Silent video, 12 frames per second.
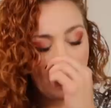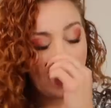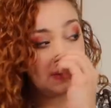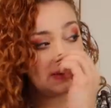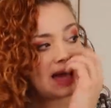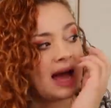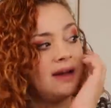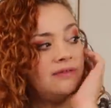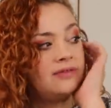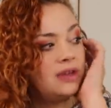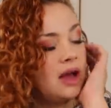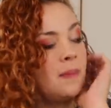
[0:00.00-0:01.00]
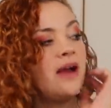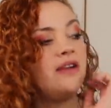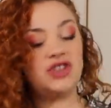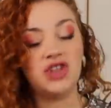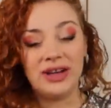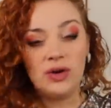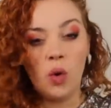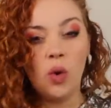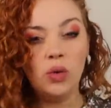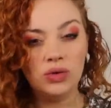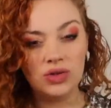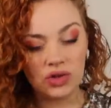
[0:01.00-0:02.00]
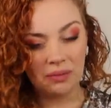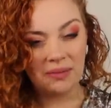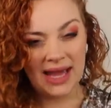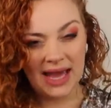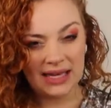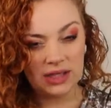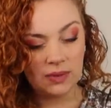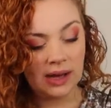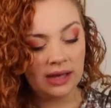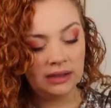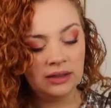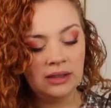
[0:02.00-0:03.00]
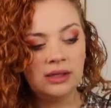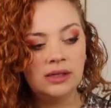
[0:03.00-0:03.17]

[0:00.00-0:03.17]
I also have a pair of giant horns on my head as well.